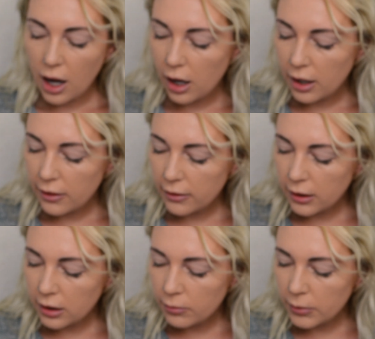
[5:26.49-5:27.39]
I
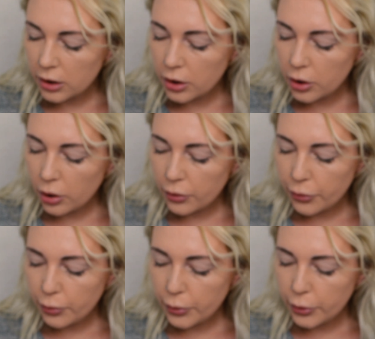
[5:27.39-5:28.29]
think I'm gonna go
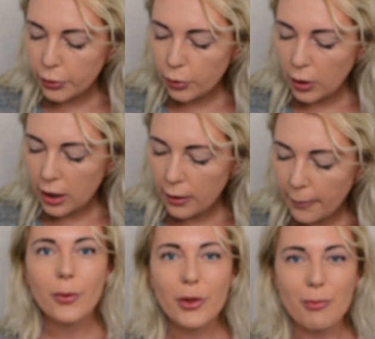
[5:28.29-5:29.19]
through
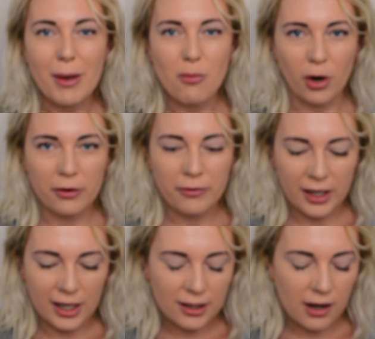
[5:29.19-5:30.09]
with my
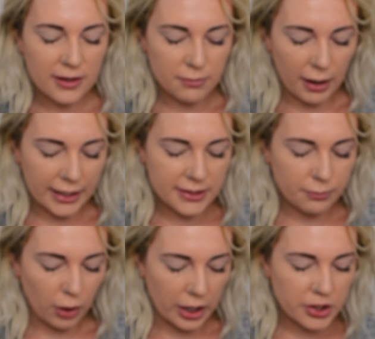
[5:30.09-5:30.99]
Morphe Cosmetics
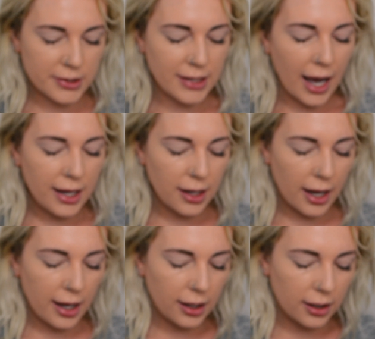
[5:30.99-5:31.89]
brush set
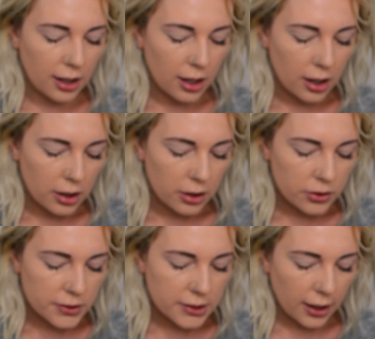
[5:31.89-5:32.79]
and
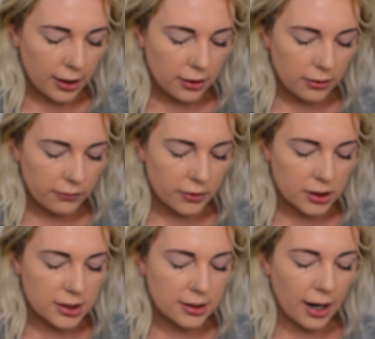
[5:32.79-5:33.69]
just kind of
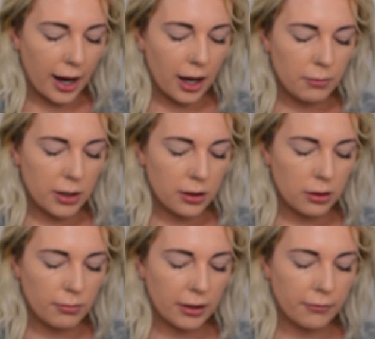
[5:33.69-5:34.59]
dab
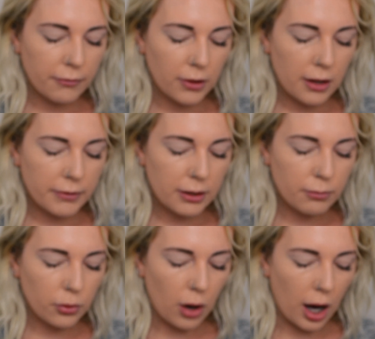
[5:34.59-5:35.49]
my fluffy
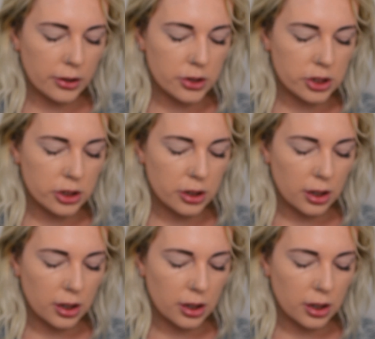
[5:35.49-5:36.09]
brush